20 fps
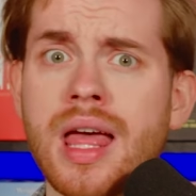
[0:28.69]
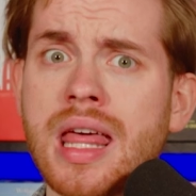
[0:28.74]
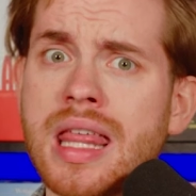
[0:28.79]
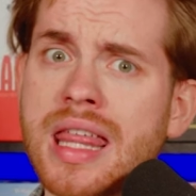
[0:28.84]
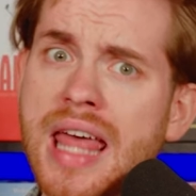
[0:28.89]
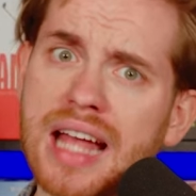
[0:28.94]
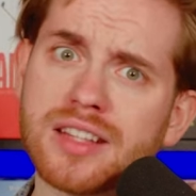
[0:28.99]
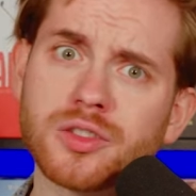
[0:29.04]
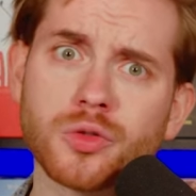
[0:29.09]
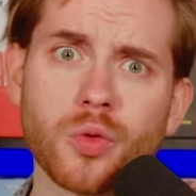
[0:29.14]

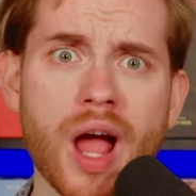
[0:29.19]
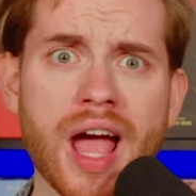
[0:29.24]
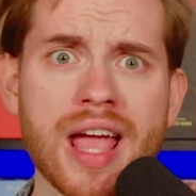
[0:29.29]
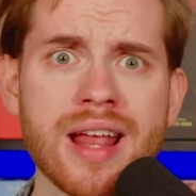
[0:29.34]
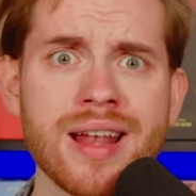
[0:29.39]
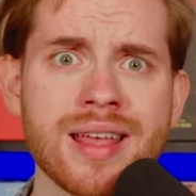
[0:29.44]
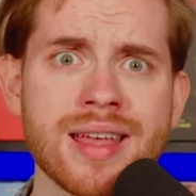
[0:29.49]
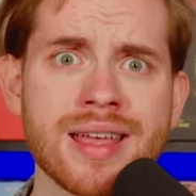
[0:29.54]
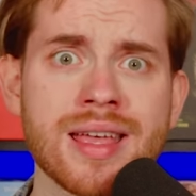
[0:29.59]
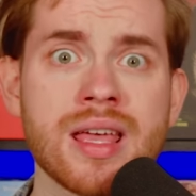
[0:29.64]
That's right.
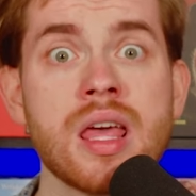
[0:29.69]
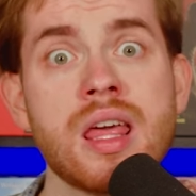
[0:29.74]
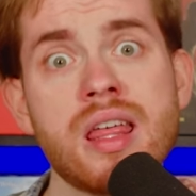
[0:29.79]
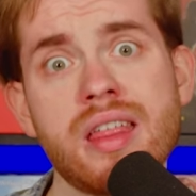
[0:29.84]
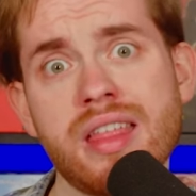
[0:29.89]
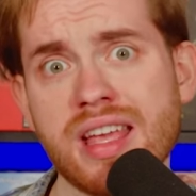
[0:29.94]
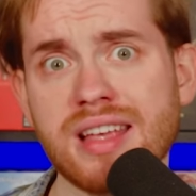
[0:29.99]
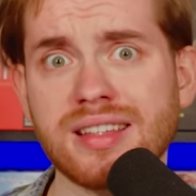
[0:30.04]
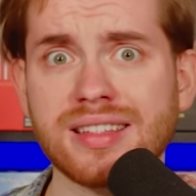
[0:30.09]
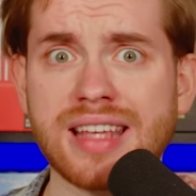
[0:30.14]

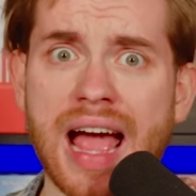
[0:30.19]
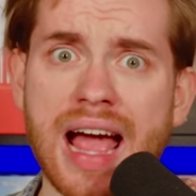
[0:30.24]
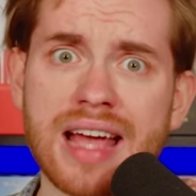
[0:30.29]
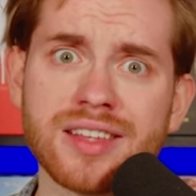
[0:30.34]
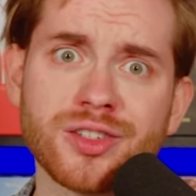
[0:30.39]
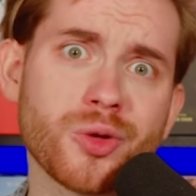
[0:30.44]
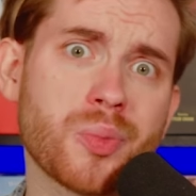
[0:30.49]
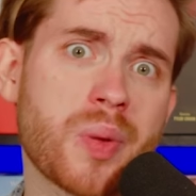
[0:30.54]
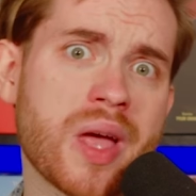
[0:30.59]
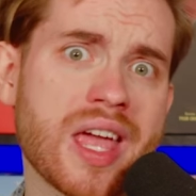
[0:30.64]
These
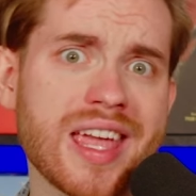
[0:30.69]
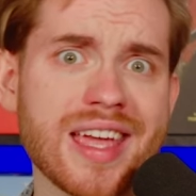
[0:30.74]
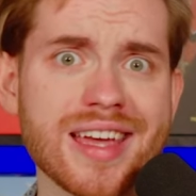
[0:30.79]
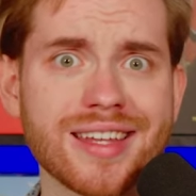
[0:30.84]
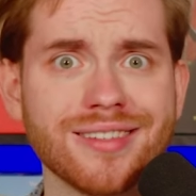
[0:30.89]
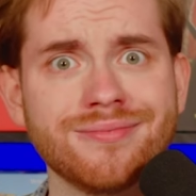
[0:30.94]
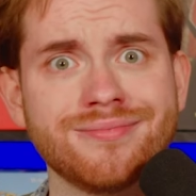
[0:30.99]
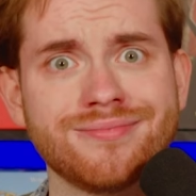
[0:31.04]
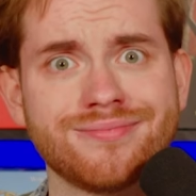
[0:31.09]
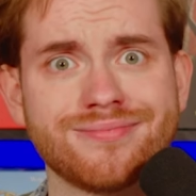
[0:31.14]
guys are
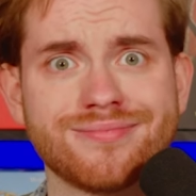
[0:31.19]
peeing.